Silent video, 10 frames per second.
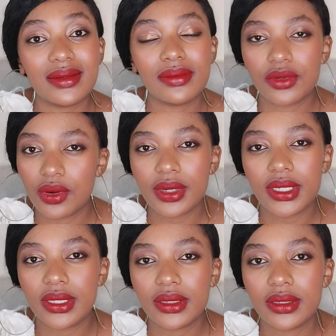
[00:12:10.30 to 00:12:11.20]
god
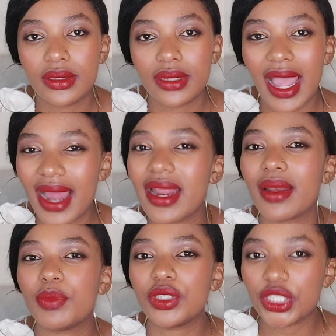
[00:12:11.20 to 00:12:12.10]
i had a
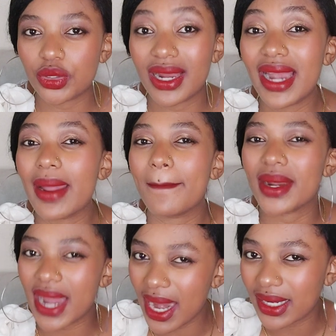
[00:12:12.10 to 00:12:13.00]
reputation i had a
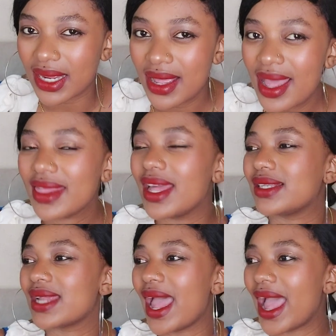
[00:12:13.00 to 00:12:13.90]
brand
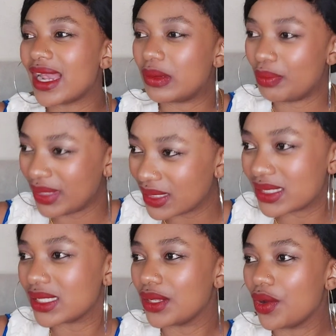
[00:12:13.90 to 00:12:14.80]
that i had built
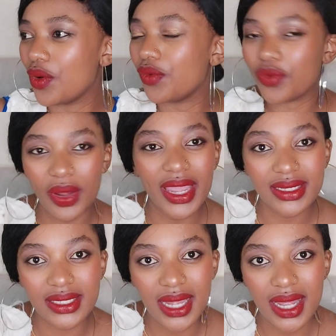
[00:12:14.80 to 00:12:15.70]
for eight
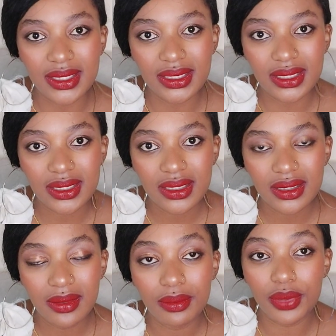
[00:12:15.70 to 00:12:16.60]
years
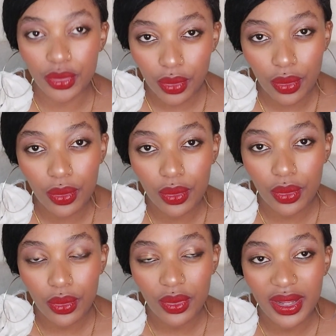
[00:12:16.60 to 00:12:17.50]
bro
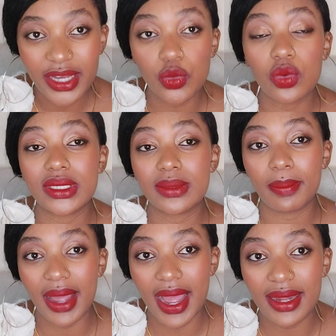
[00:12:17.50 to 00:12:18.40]
it was
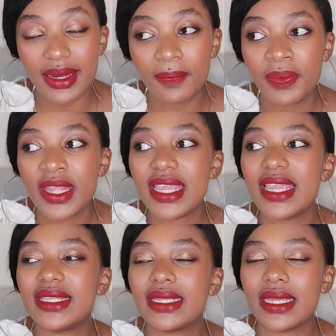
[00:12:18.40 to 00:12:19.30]
bad
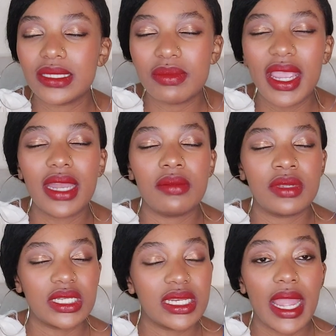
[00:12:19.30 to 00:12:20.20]
it hit me and
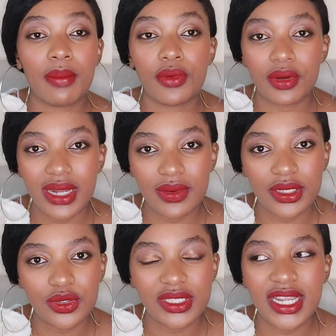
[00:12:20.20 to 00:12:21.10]
immediately i broke down
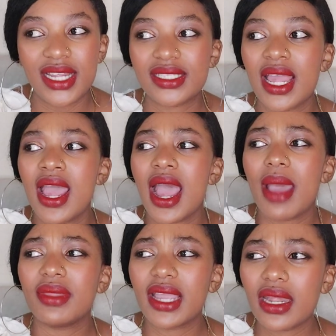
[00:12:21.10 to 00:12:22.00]
into tears
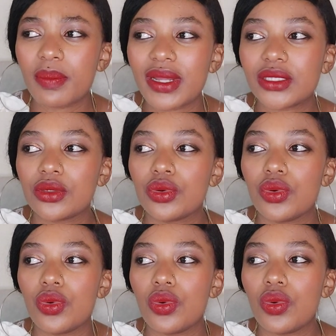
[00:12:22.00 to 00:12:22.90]
i'm the kind of person
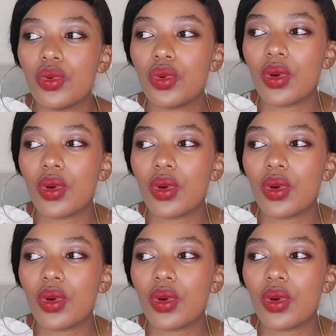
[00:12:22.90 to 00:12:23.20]
who